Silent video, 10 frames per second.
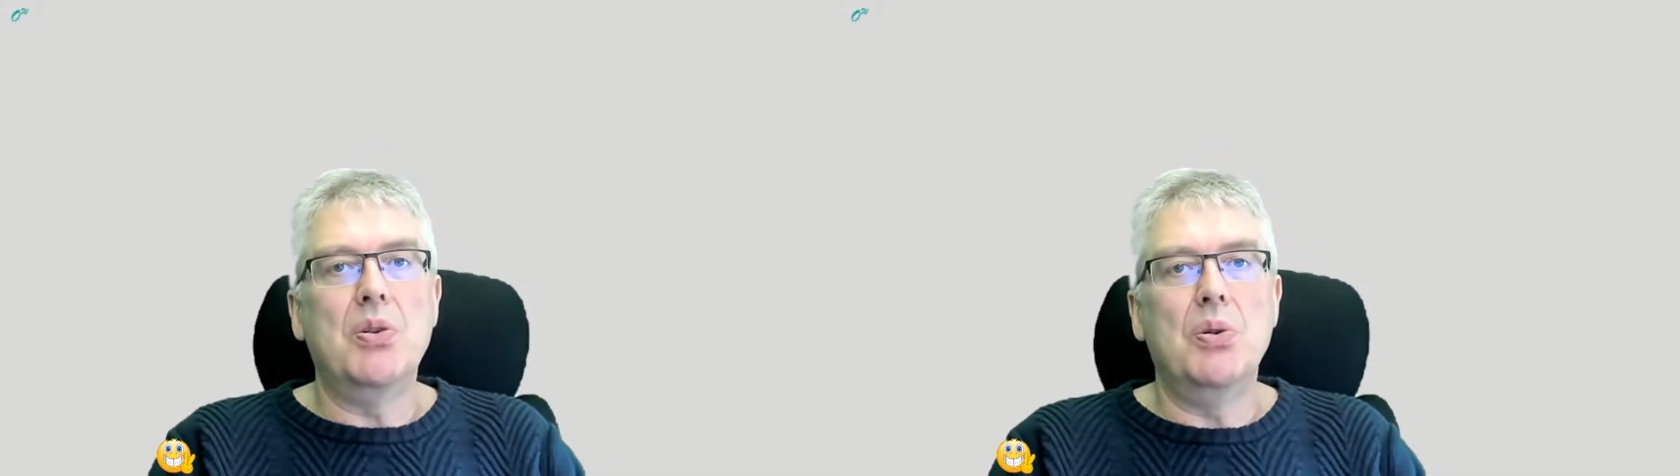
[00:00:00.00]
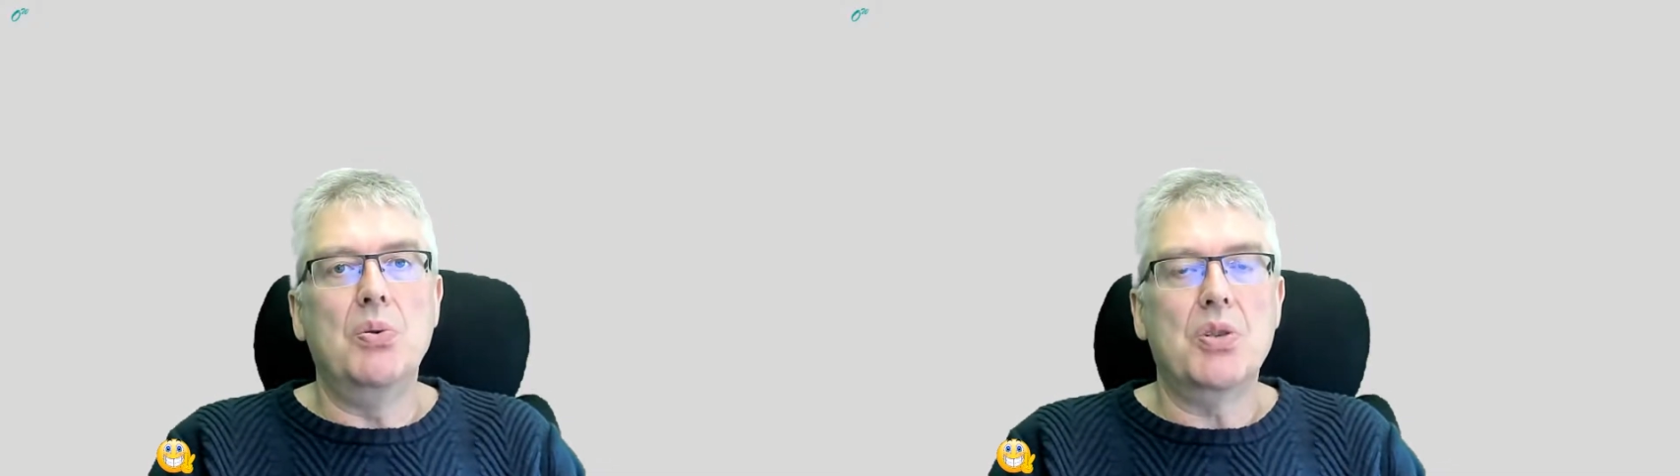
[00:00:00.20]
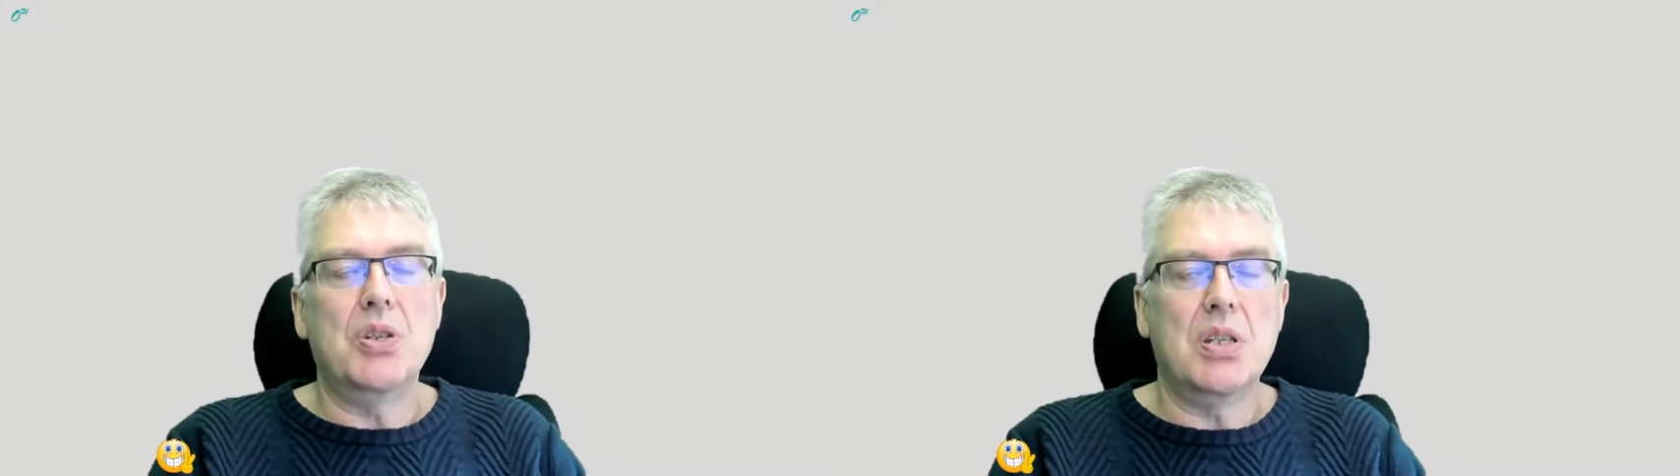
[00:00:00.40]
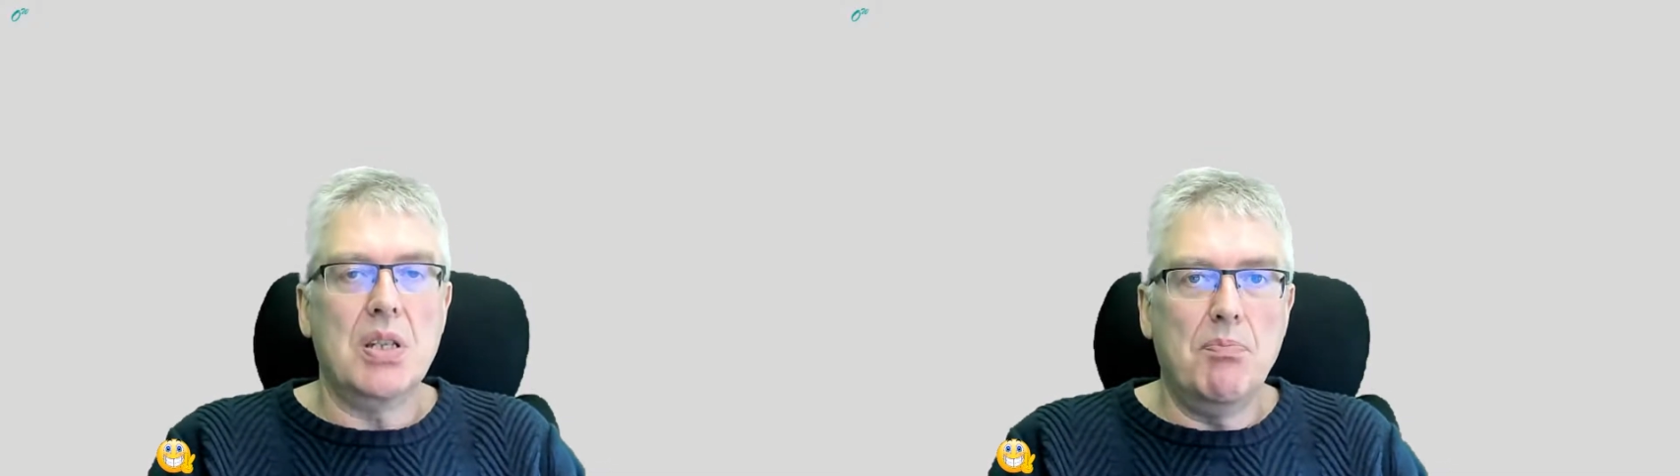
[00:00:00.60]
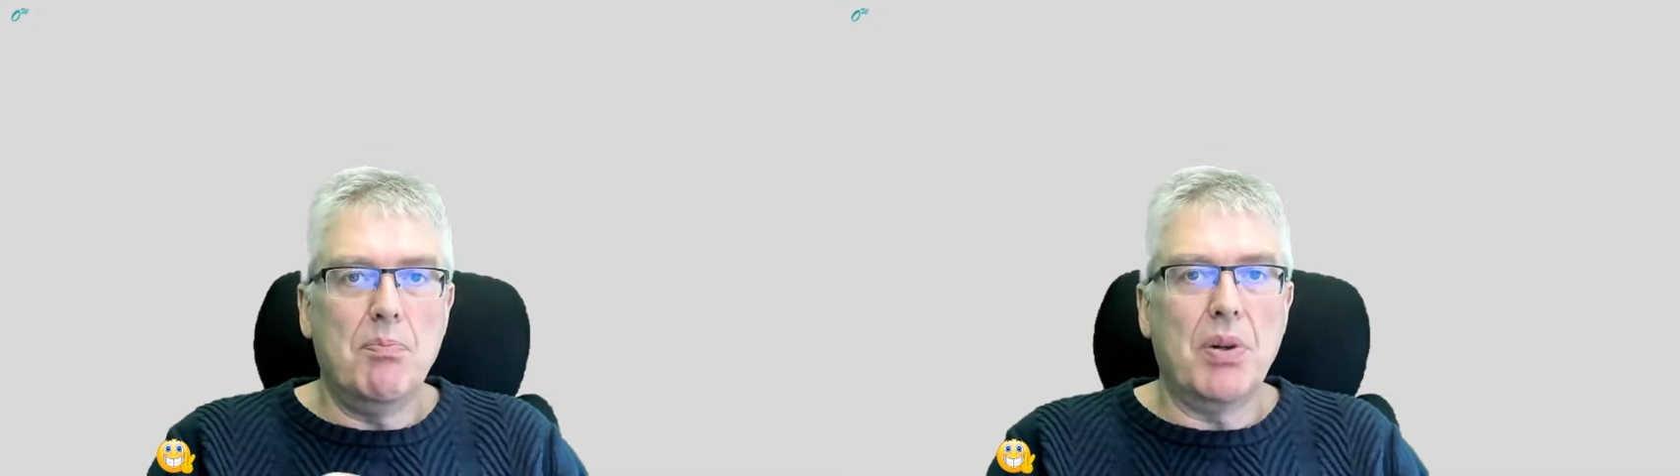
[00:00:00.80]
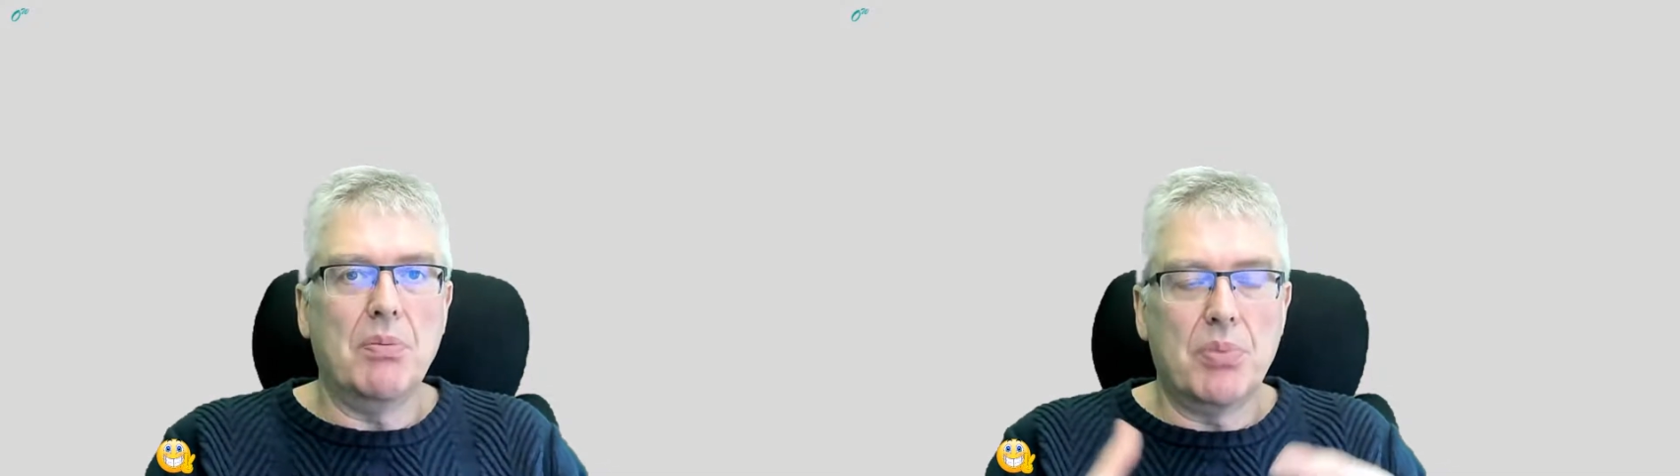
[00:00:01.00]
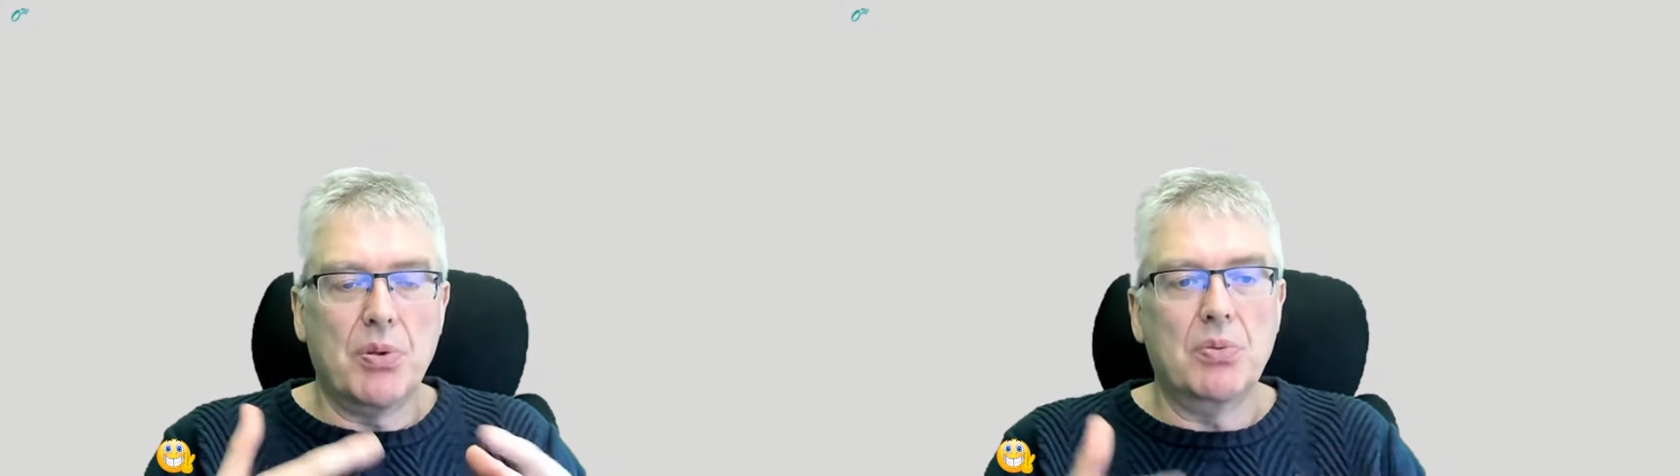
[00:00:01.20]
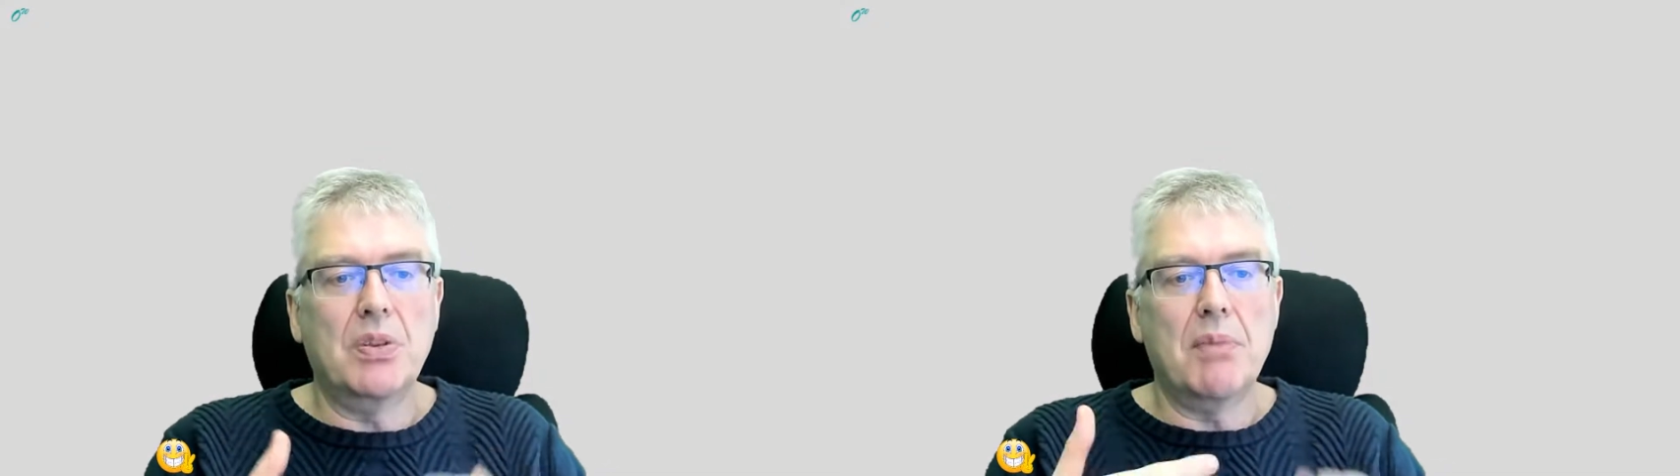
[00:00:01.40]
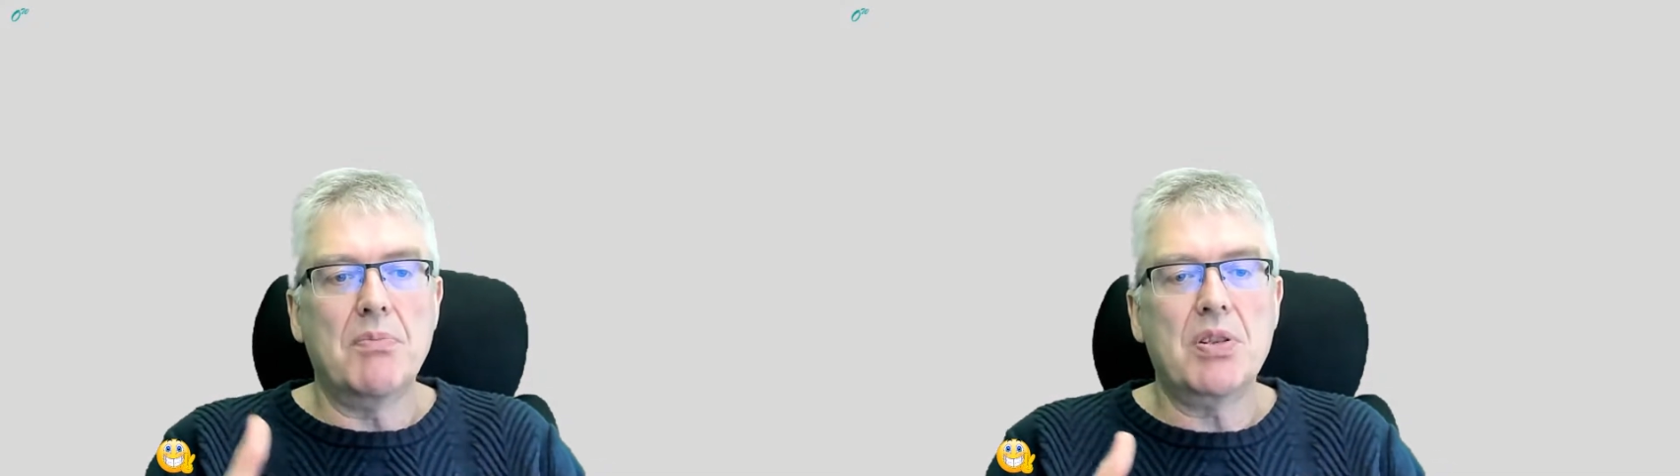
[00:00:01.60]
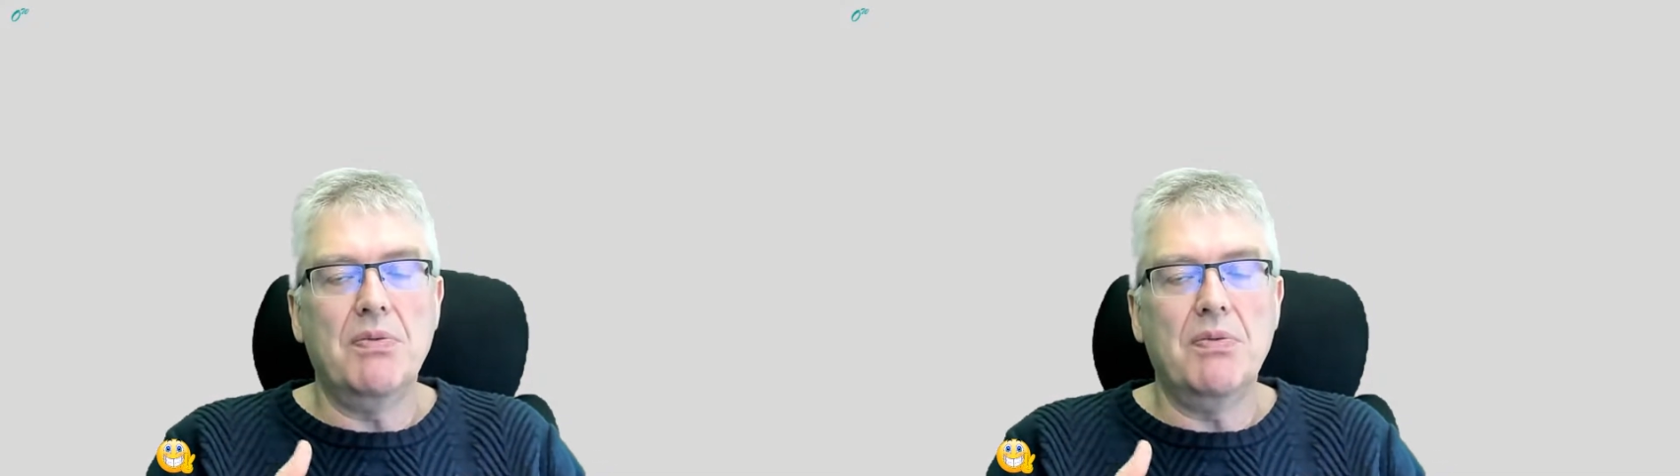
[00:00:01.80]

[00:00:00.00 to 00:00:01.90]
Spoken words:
two simple programs,